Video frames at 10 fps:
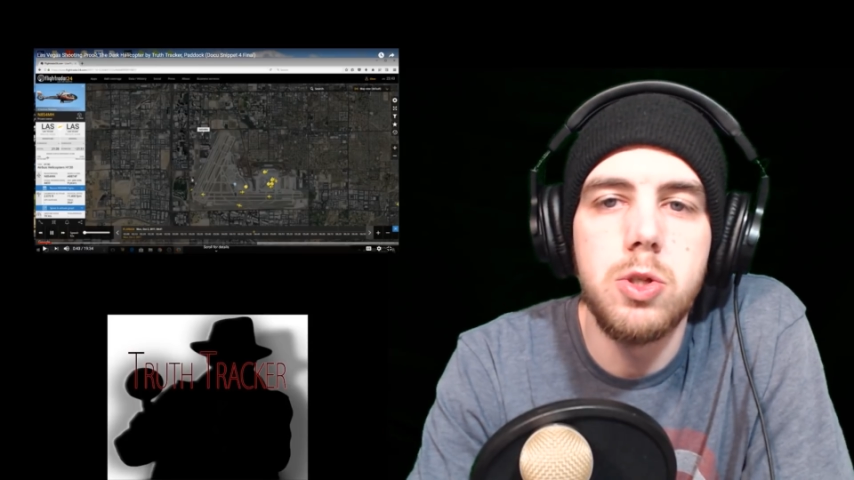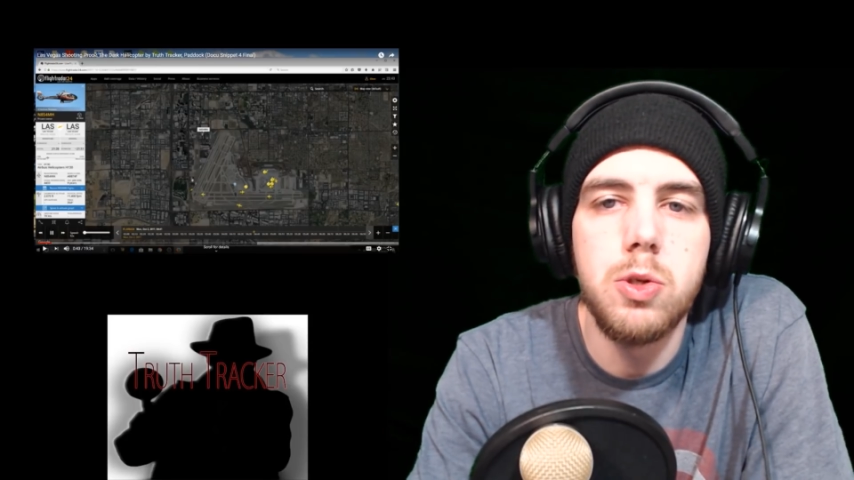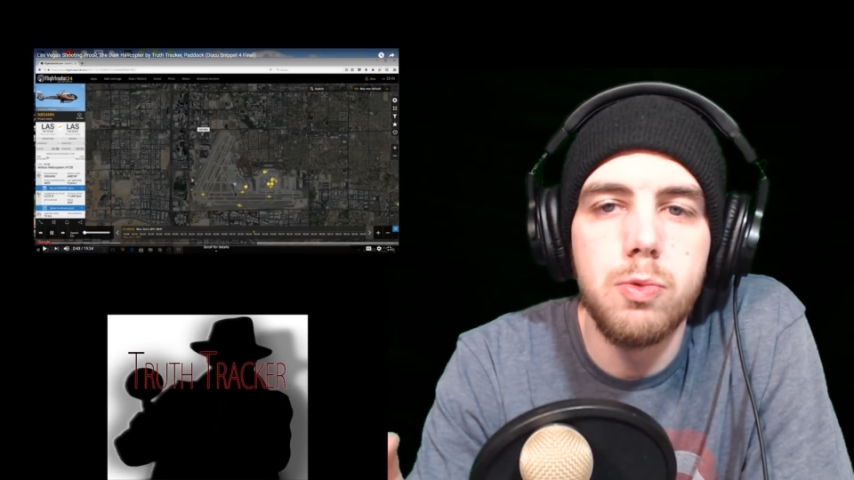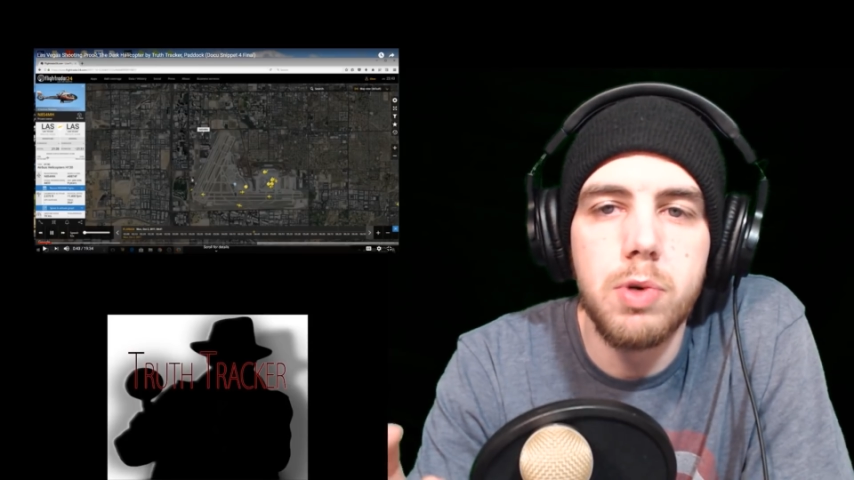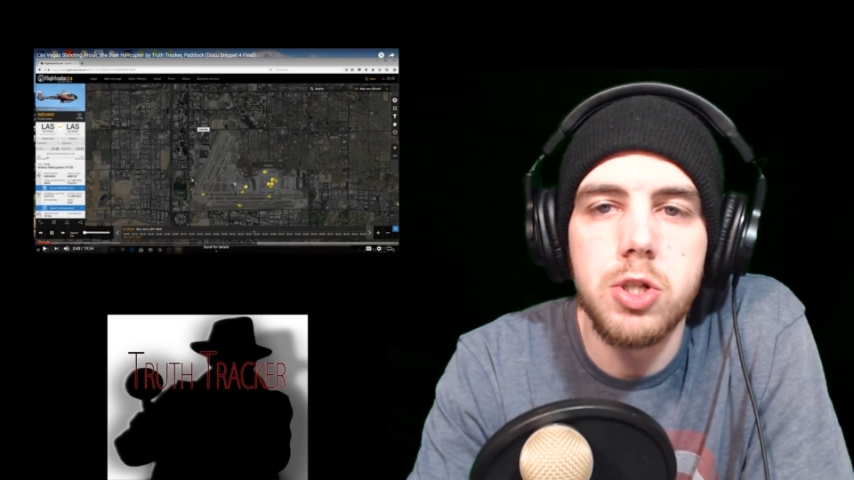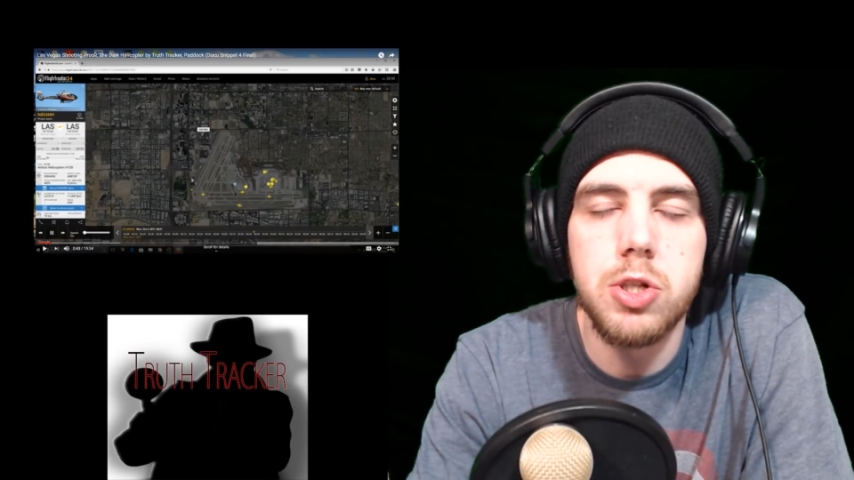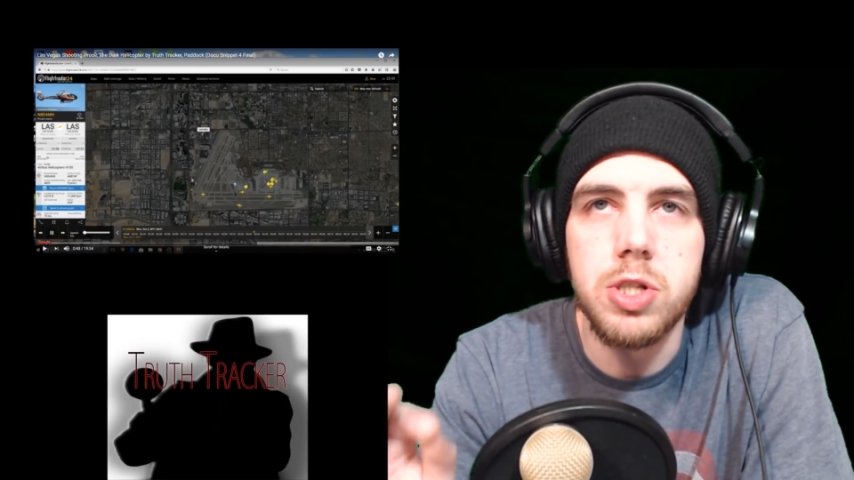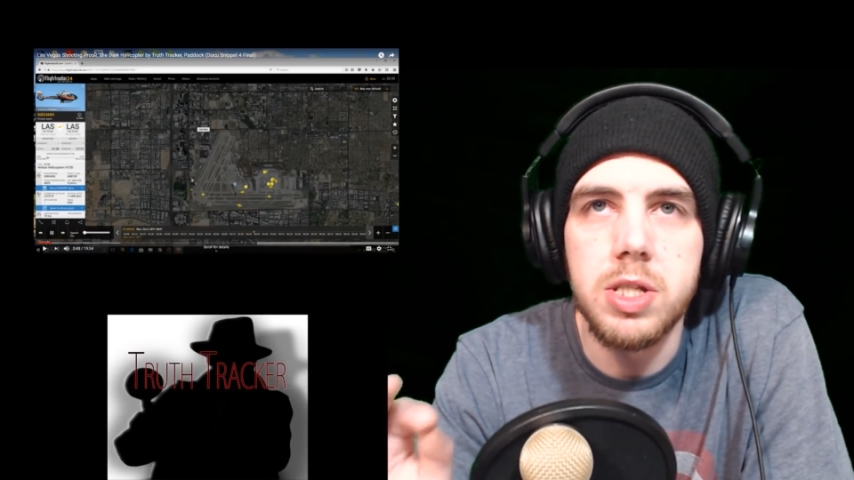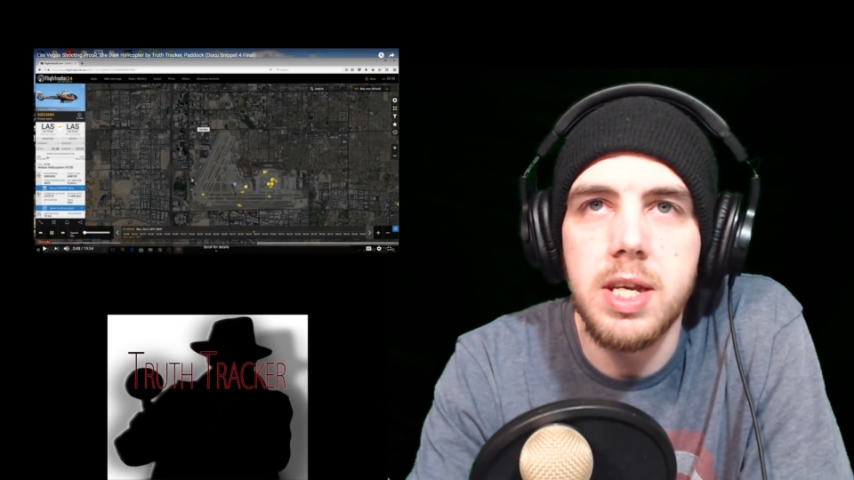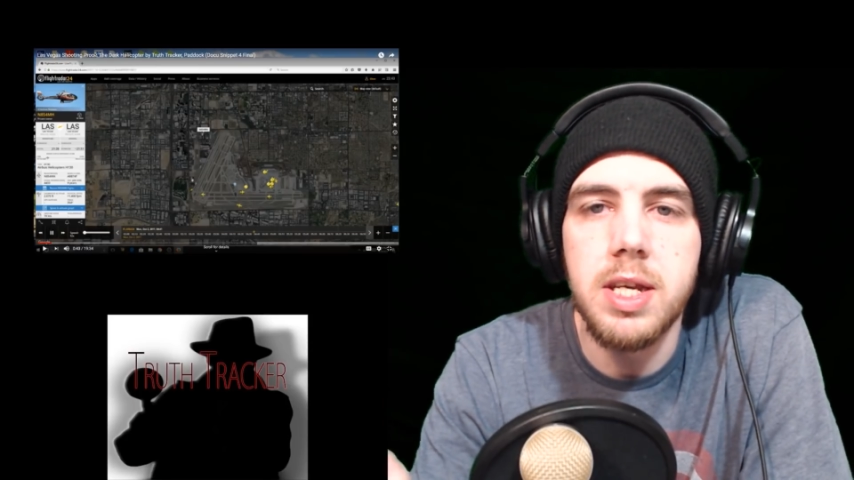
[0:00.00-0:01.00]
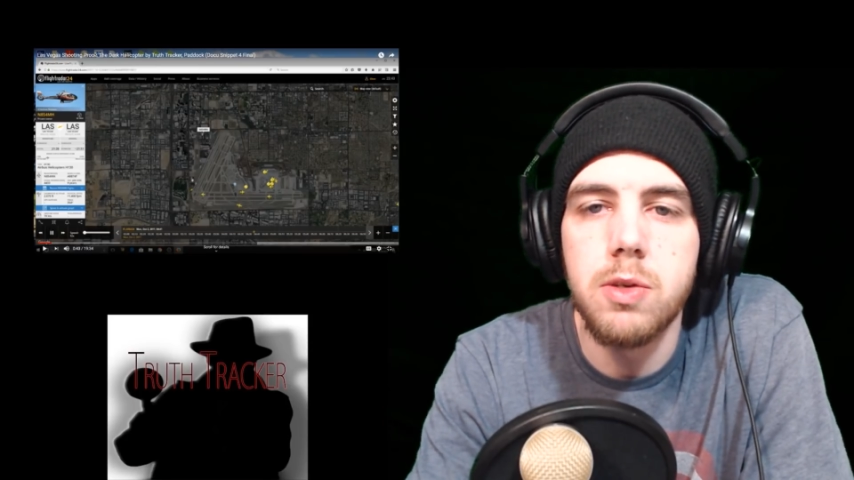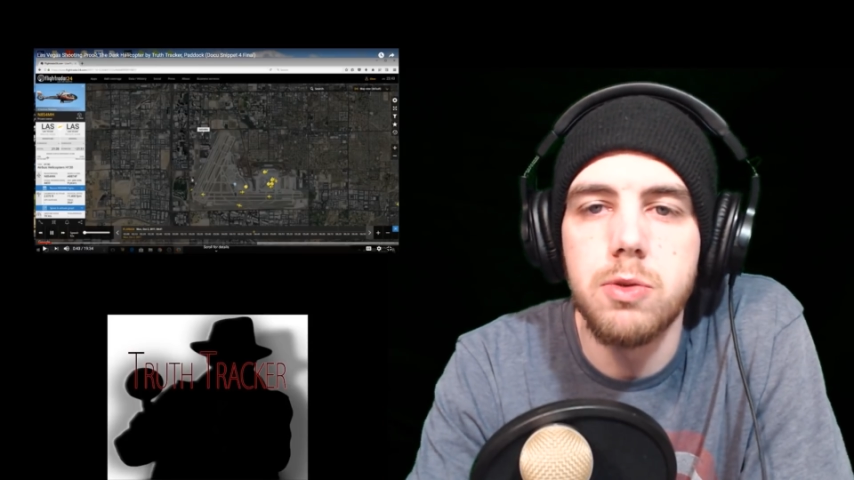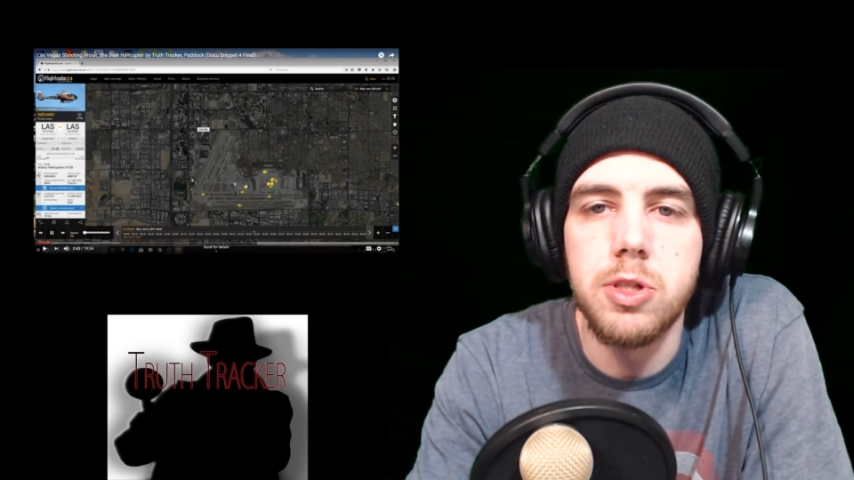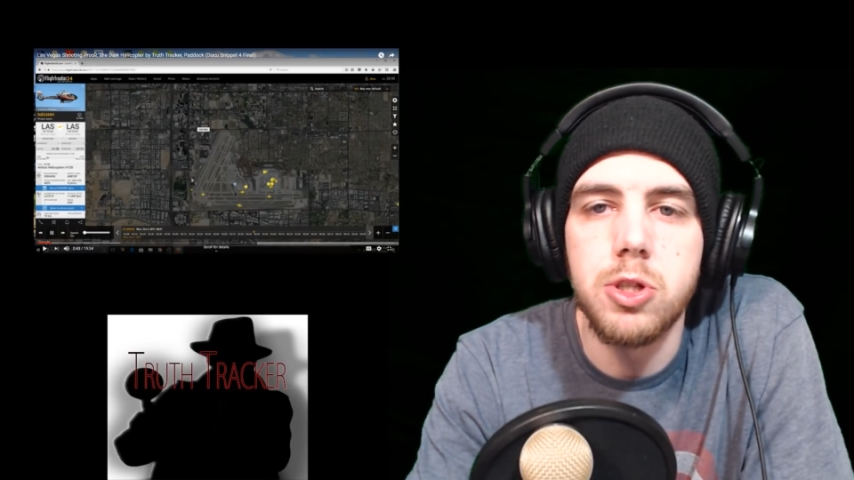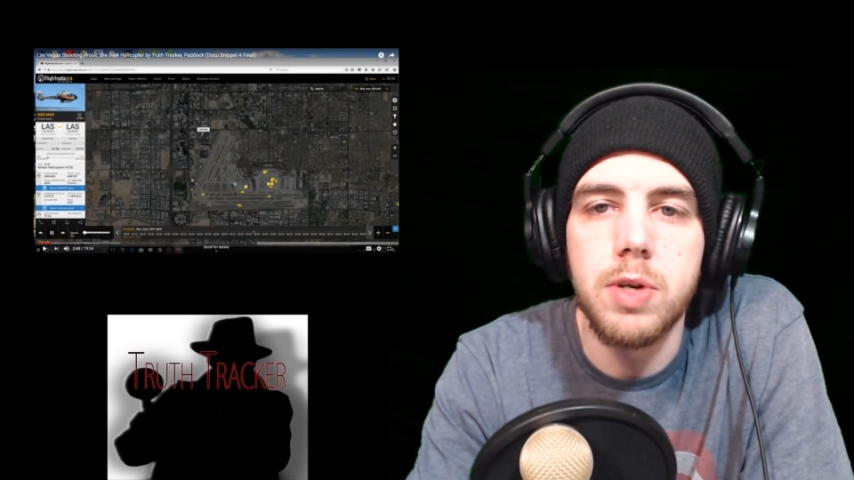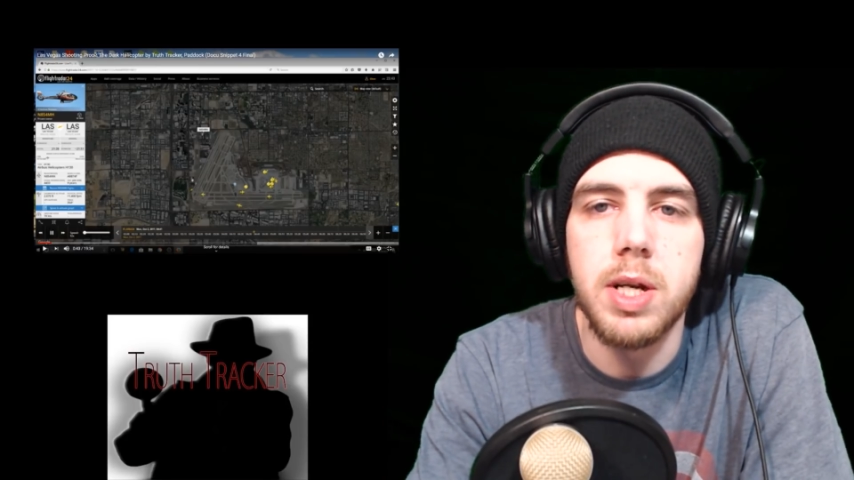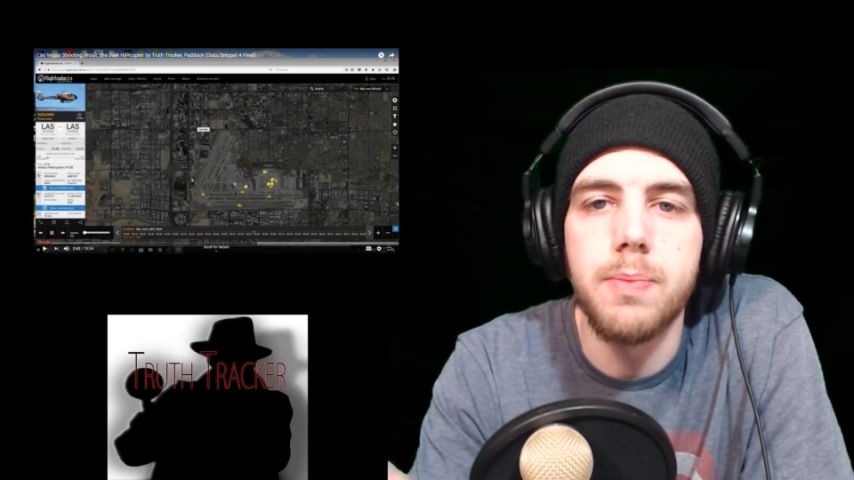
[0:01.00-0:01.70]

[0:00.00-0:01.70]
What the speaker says: to what you're seeing on the screen.